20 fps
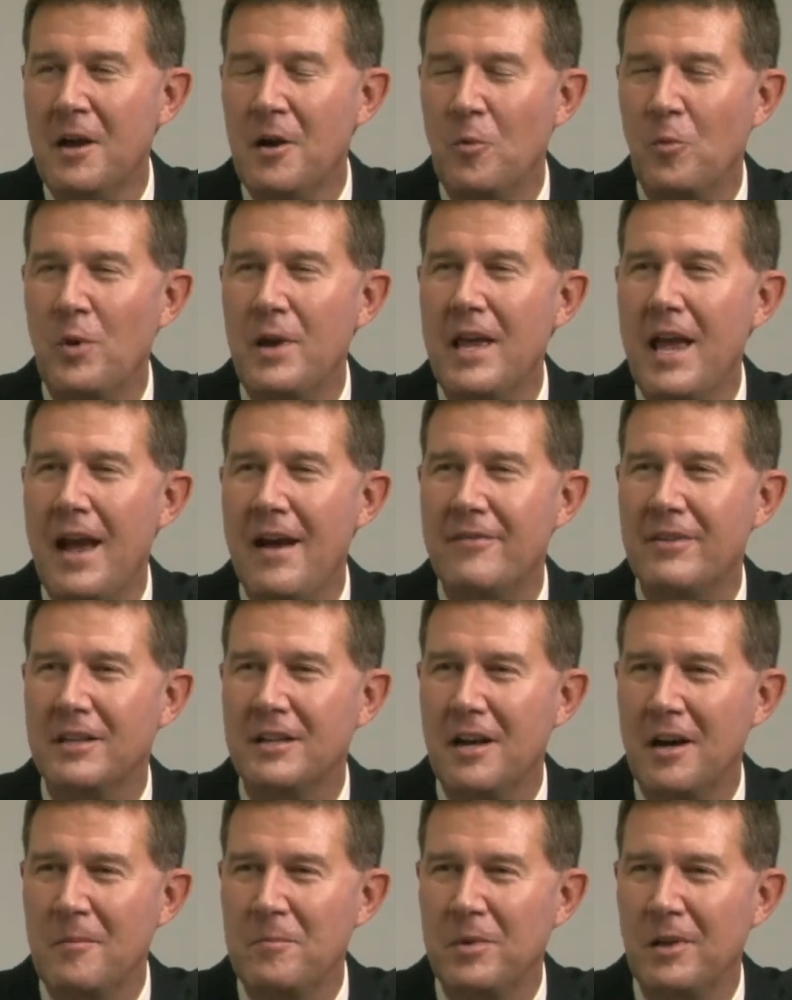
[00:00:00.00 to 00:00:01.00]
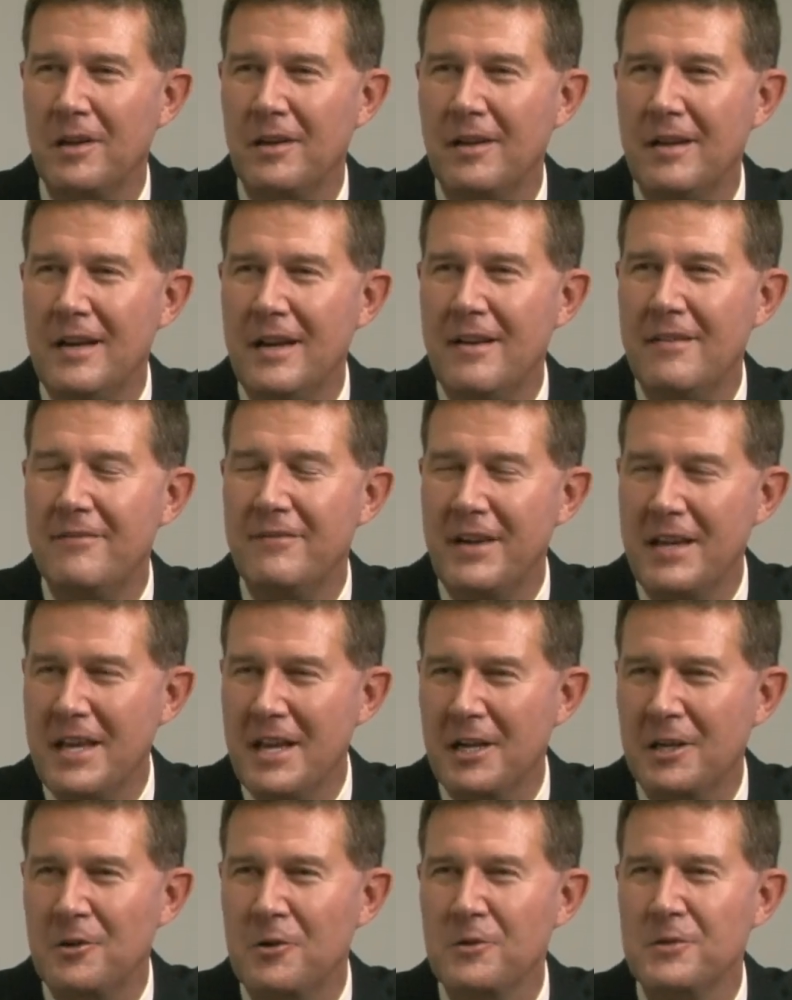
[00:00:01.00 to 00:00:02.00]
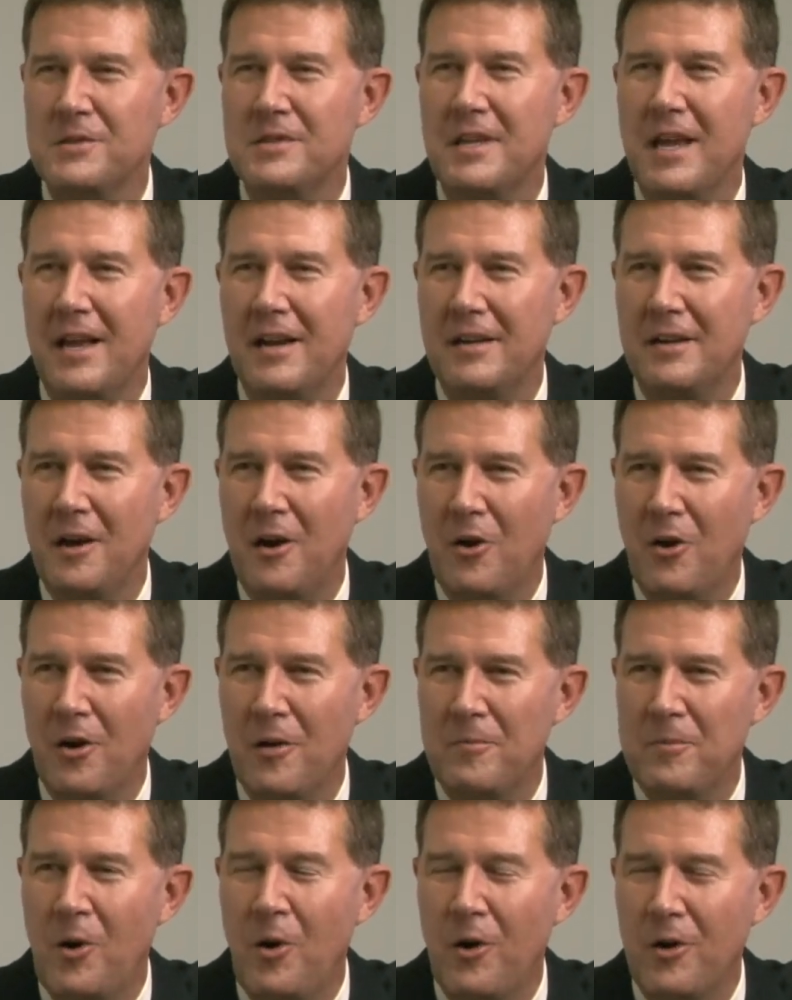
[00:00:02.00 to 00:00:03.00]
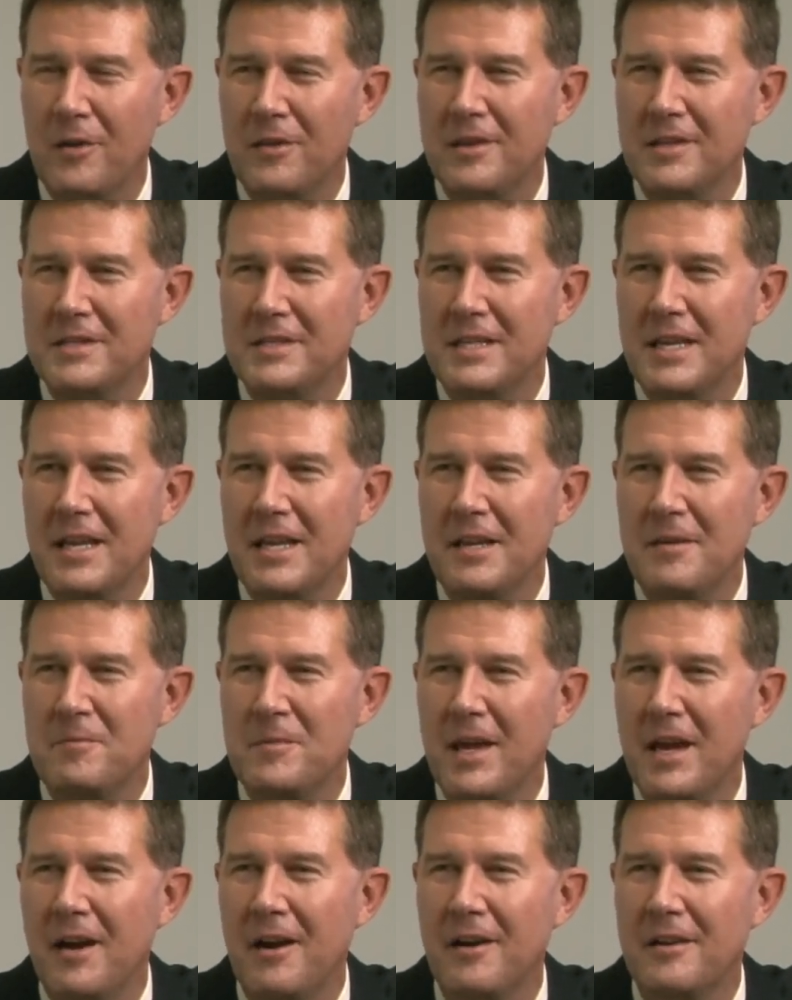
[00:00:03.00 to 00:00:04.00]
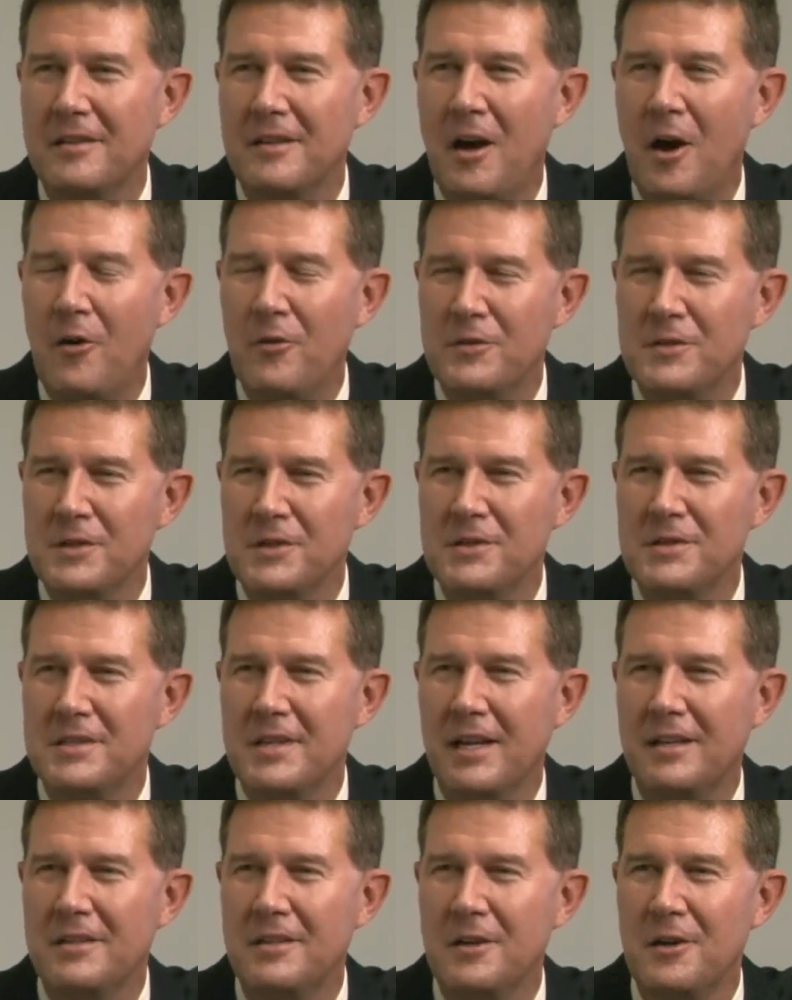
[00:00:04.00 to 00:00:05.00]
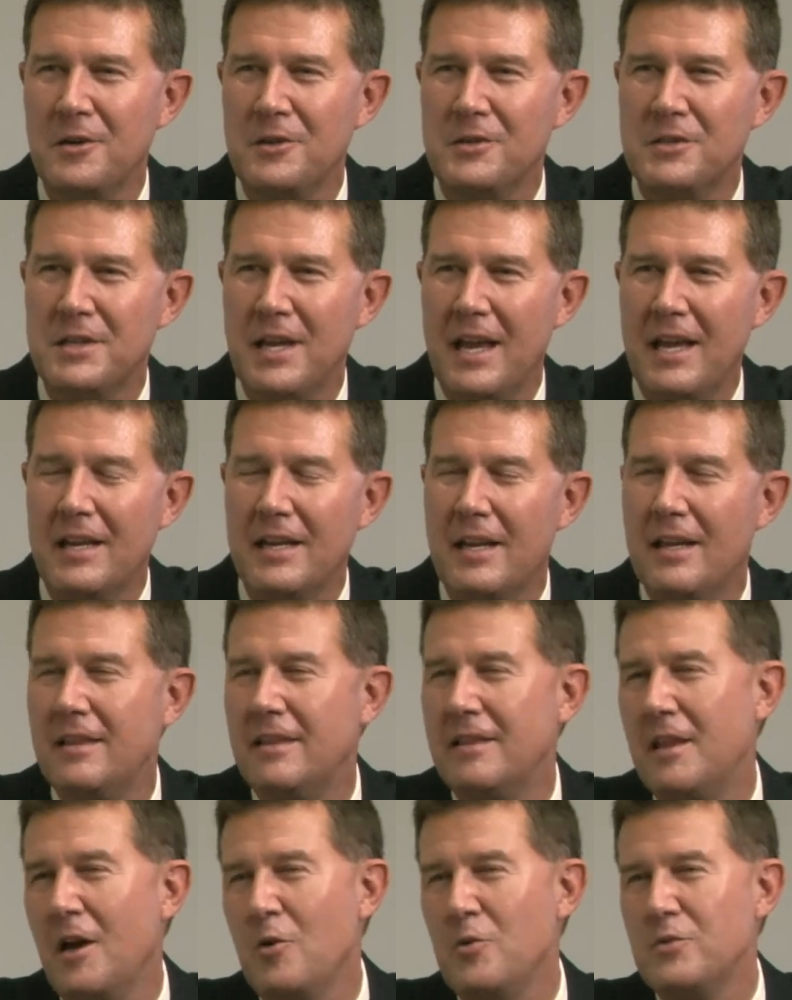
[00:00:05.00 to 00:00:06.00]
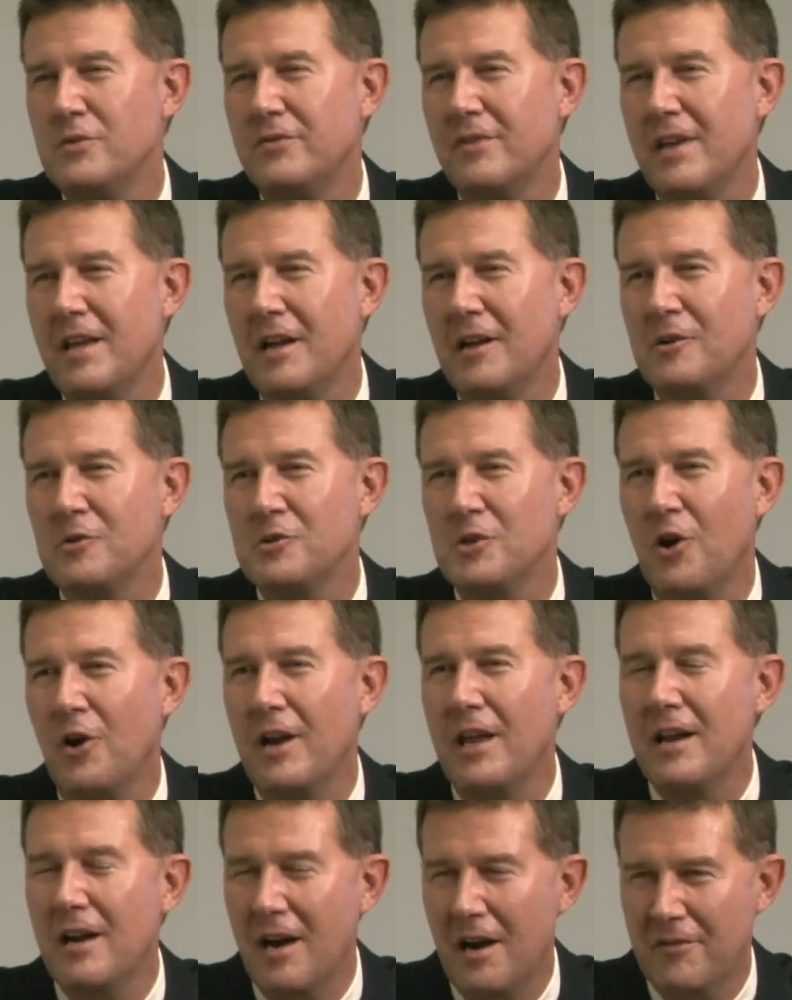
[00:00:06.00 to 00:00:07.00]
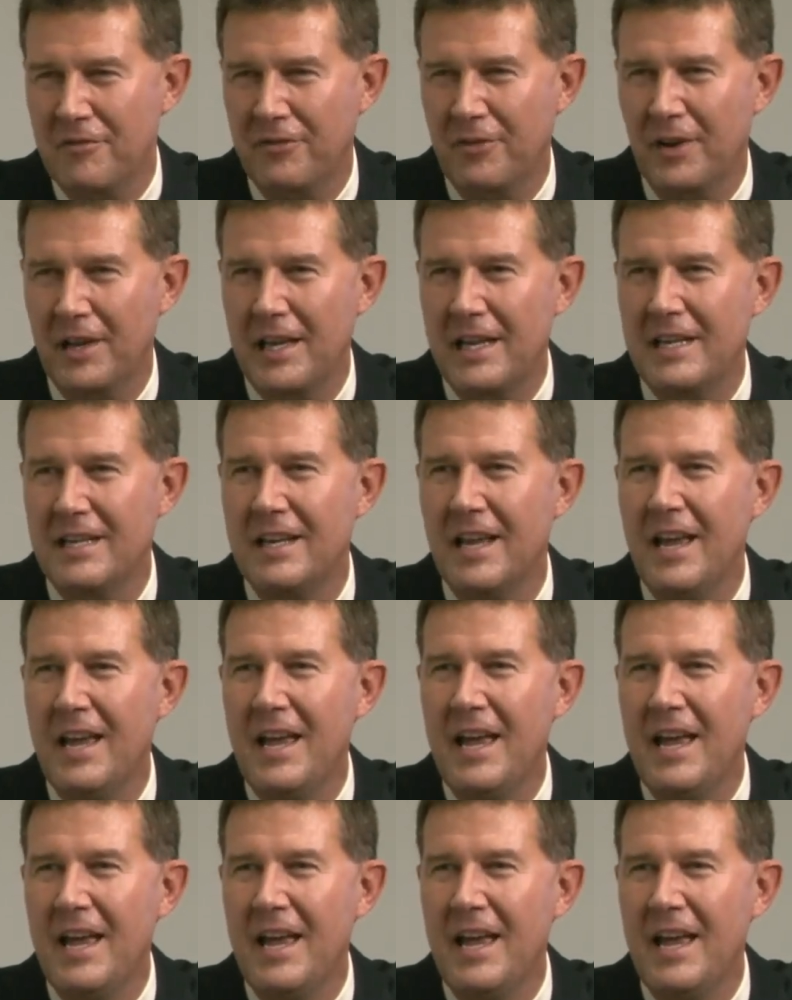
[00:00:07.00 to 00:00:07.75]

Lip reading: we have a couple of vehicles that are a part of the team there at the Office of the Secretary of State, and those vehicles are in our fleet,